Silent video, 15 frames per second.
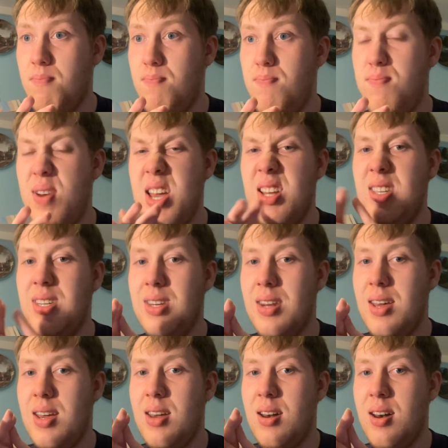
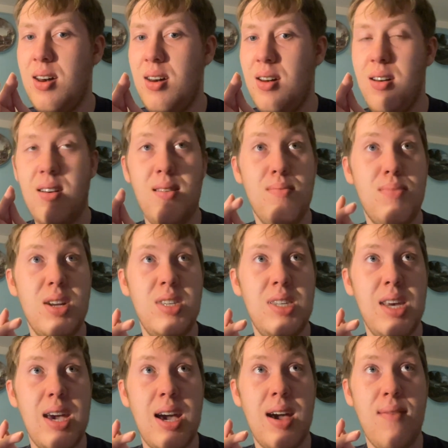basically
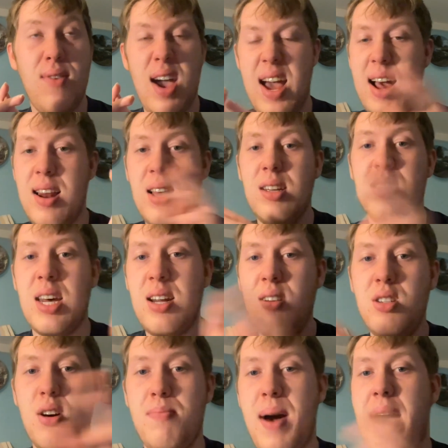have
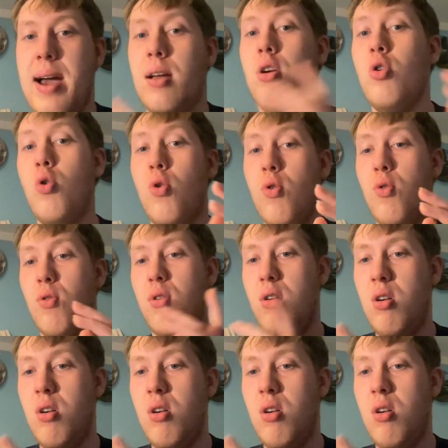Alexander back or